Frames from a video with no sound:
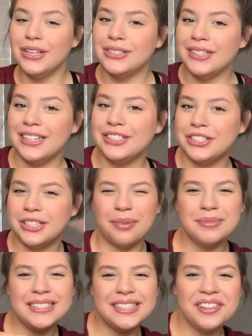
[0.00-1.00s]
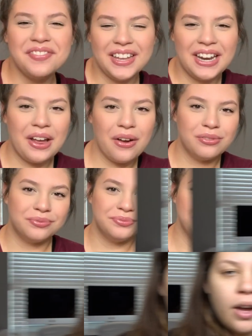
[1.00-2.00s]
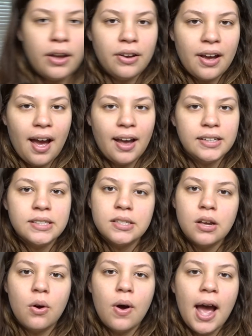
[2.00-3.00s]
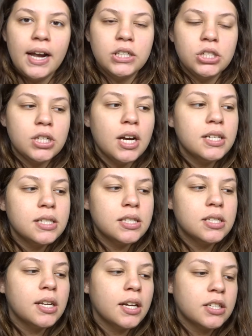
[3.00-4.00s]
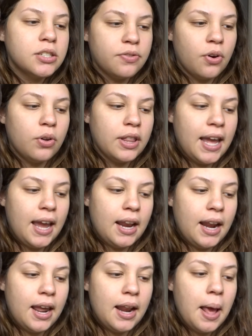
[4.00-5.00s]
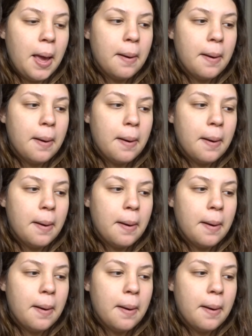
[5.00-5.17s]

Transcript: So let's jump into the video. Okay, you guys, so I just exfoliated